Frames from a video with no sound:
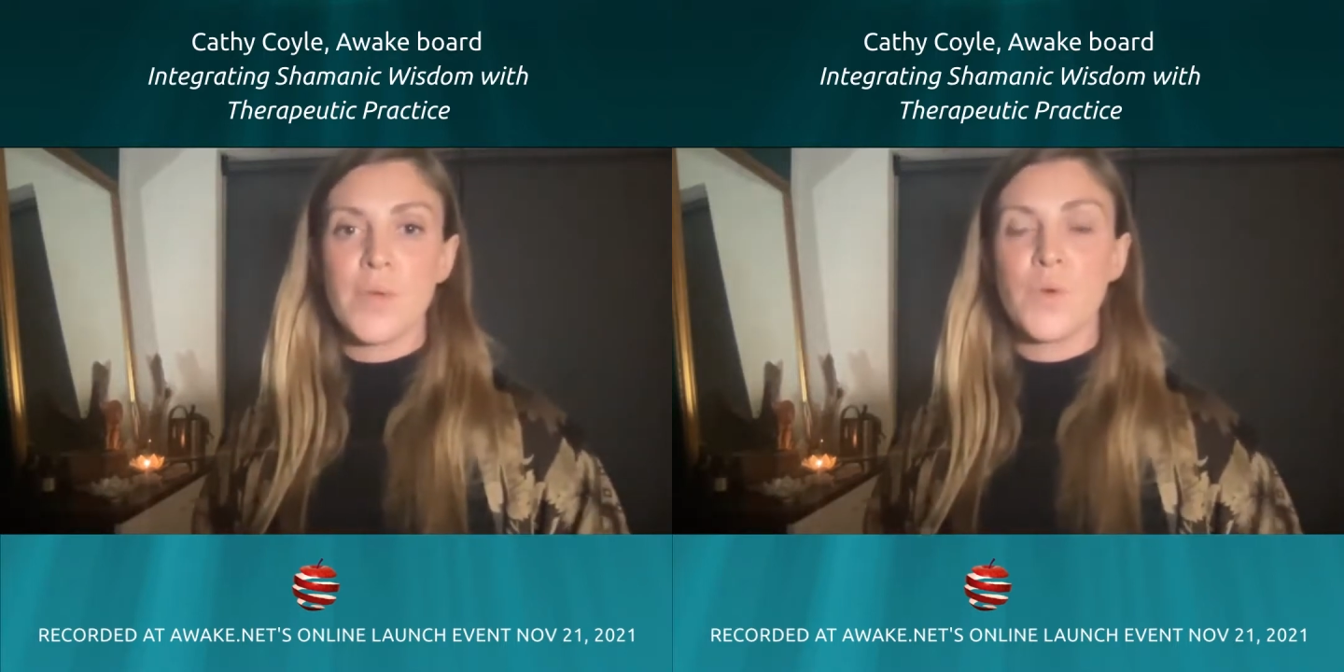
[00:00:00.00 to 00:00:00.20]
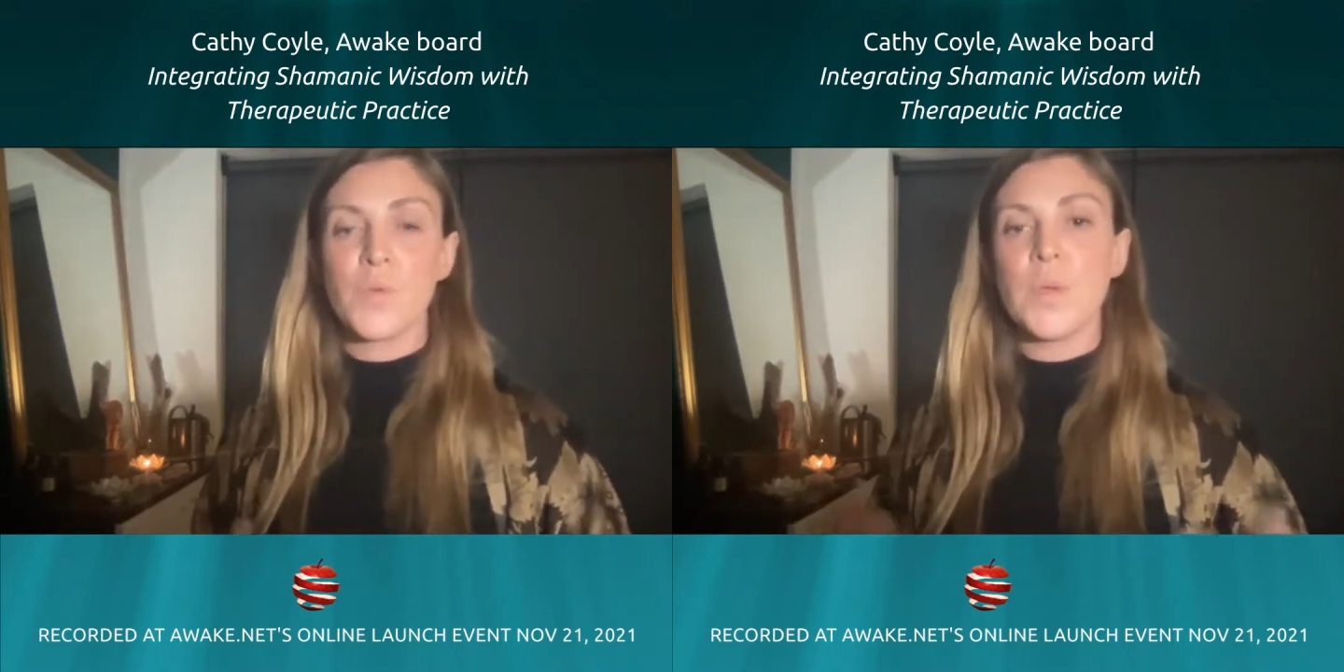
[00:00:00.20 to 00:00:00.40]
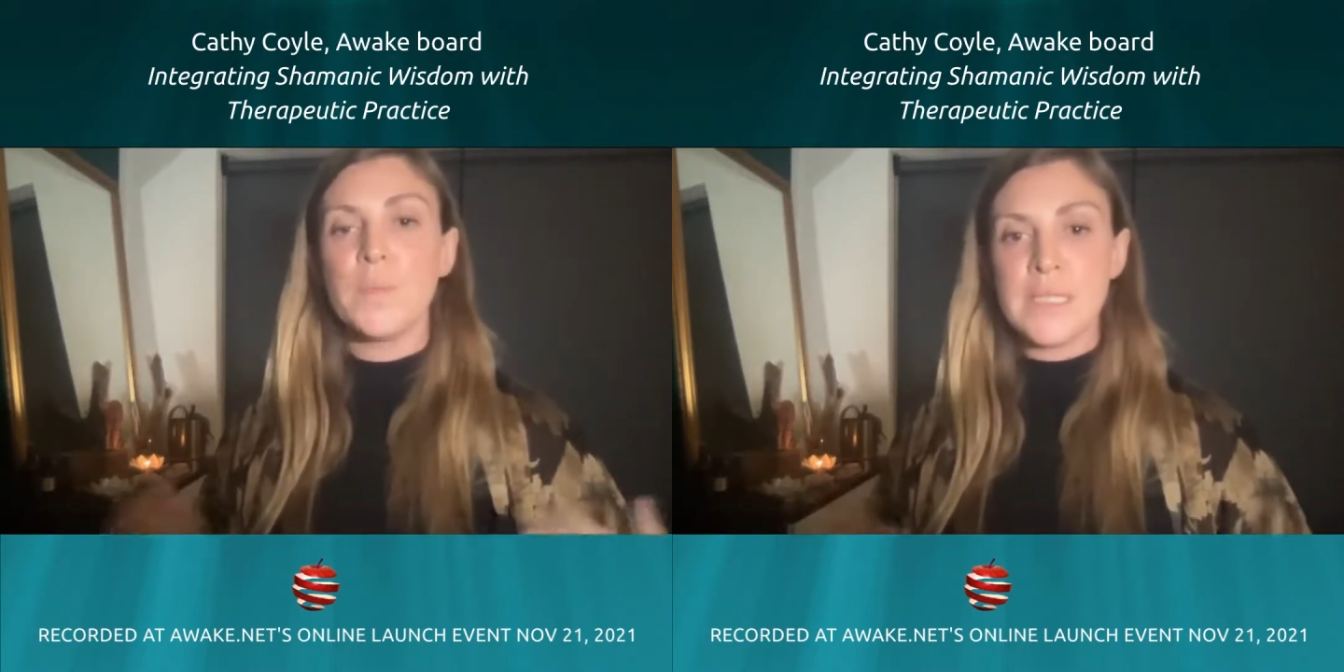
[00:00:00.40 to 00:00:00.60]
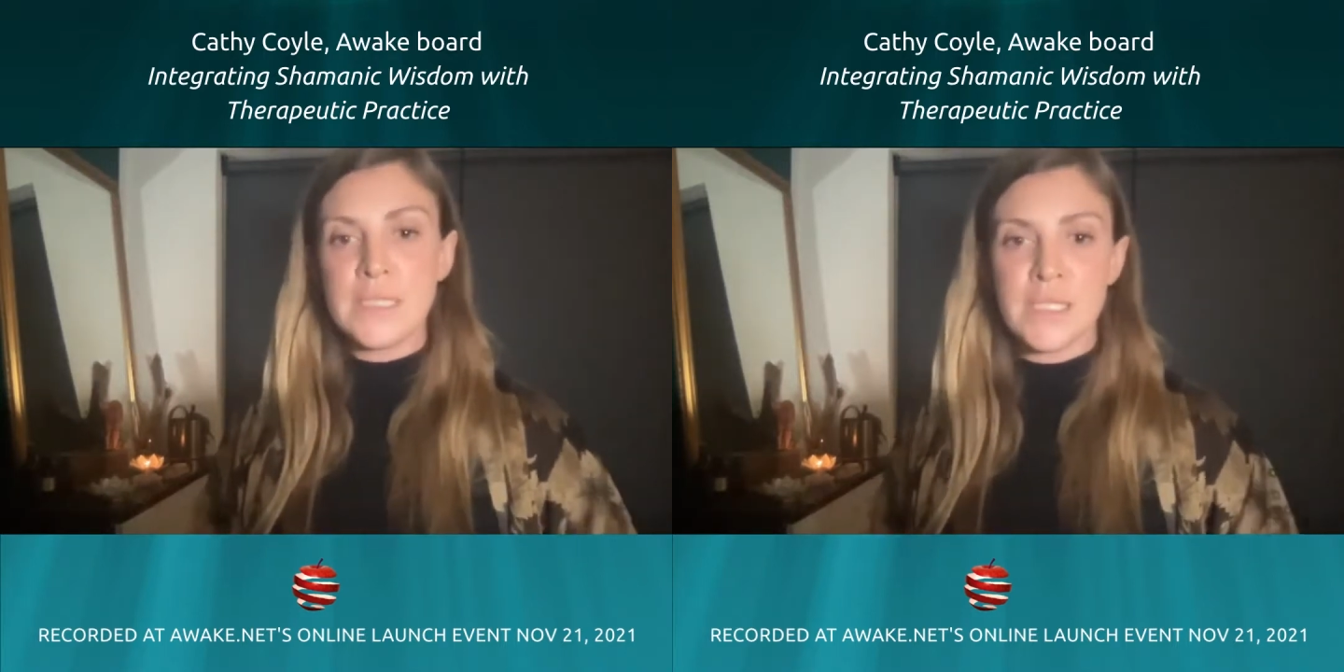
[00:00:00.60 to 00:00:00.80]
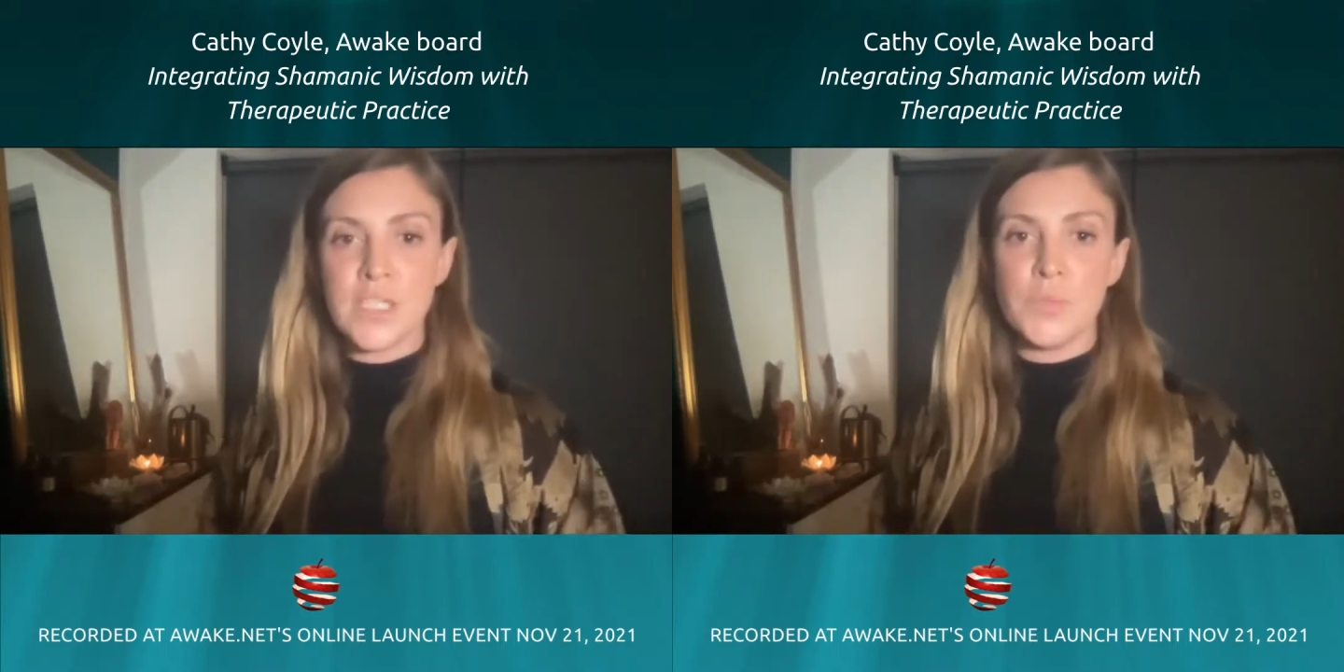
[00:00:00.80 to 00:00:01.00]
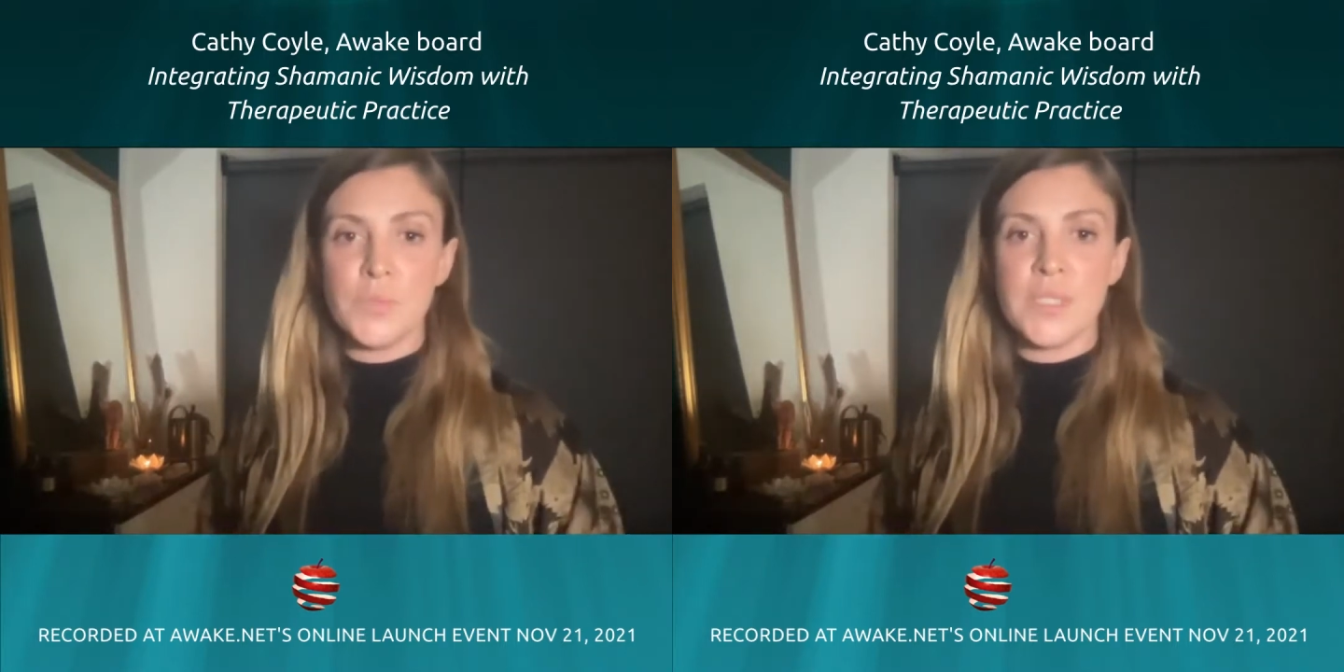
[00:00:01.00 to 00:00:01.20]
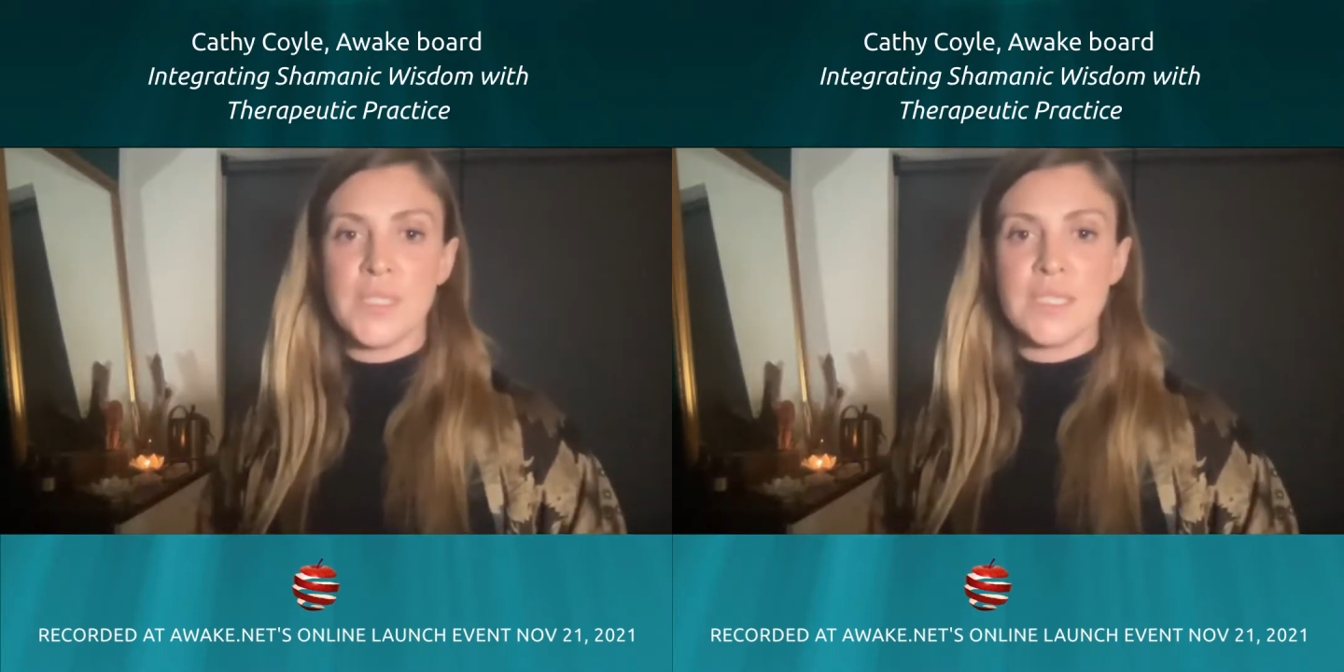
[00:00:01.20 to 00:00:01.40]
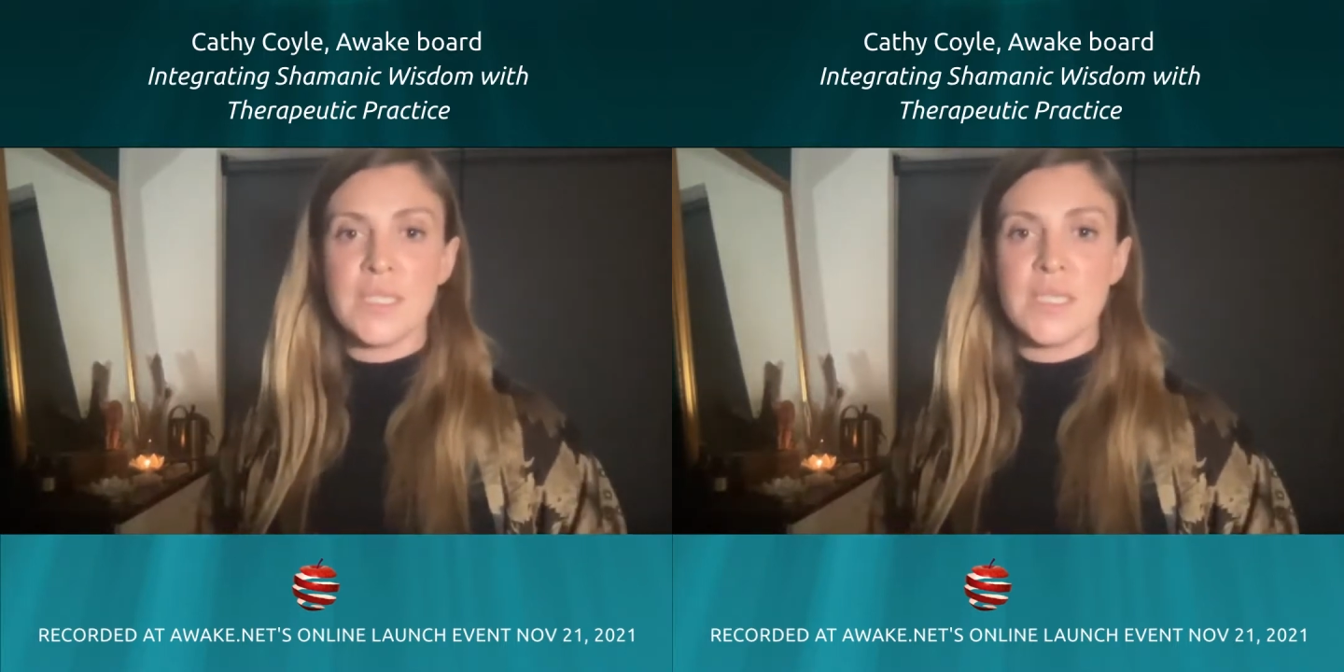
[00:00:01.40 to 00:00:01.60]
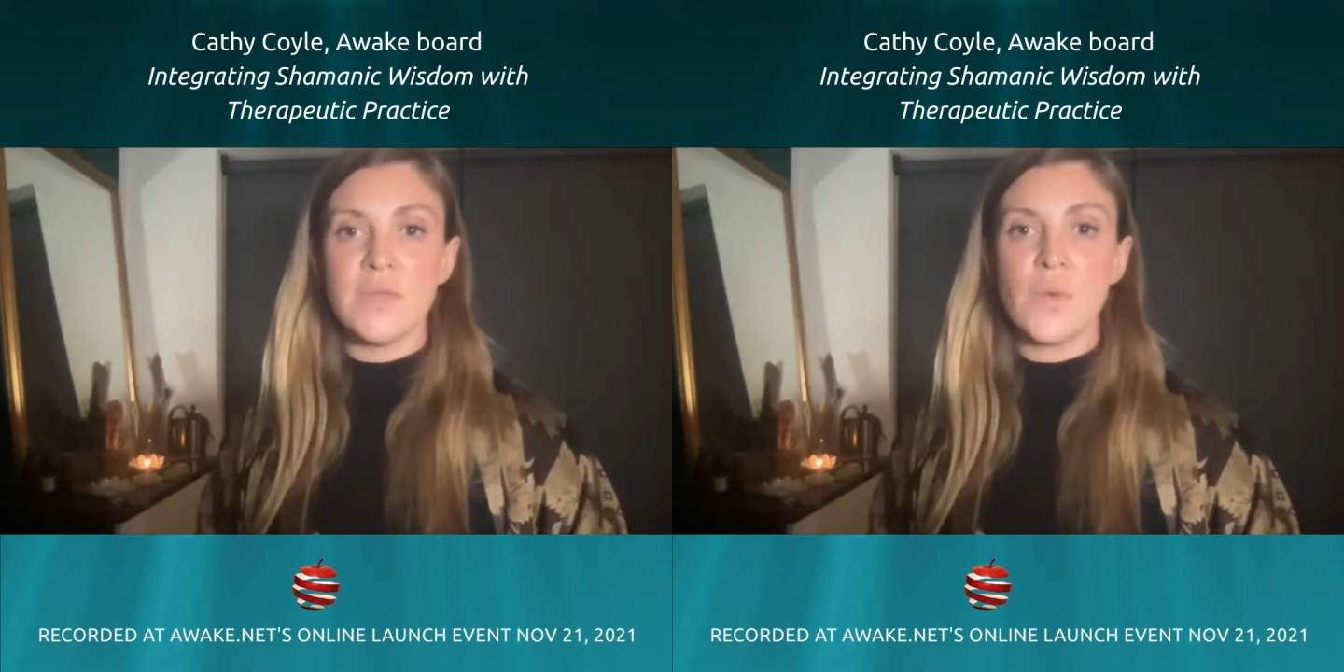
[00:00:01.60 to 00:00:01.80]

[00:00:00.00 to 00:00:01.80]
But we're building community,